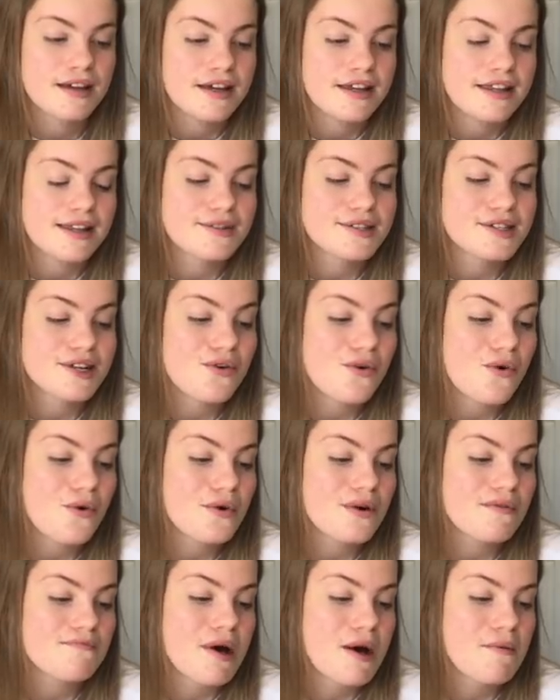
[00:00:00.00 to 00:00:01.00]
There was an
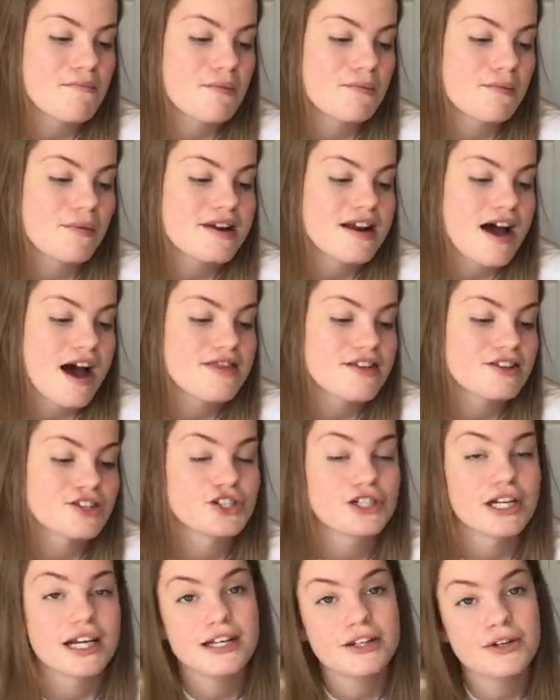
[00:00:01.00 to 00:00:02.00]
awkward moment when neither
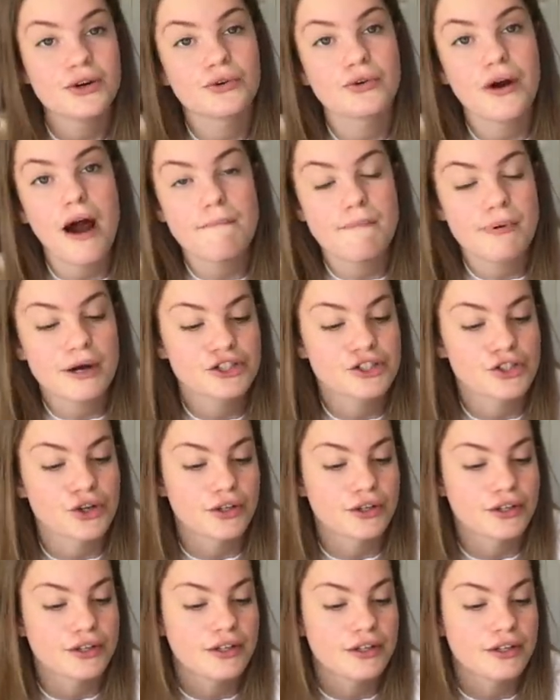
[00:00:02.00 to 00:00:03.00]
she nor Grandpa
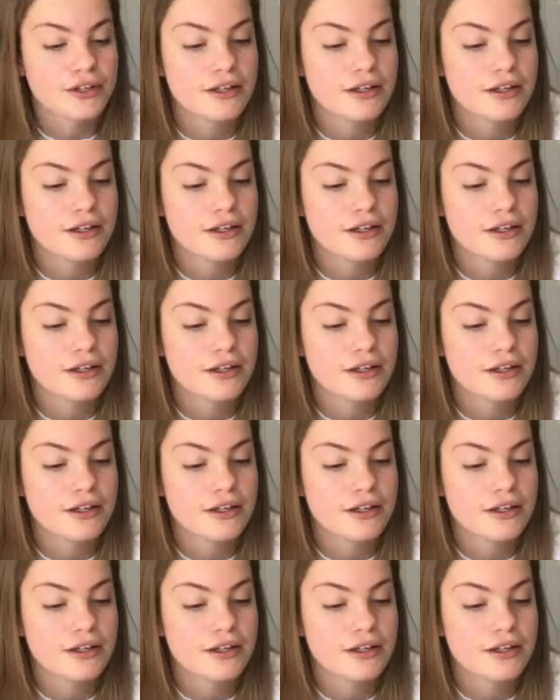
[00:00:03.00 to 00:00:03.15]
John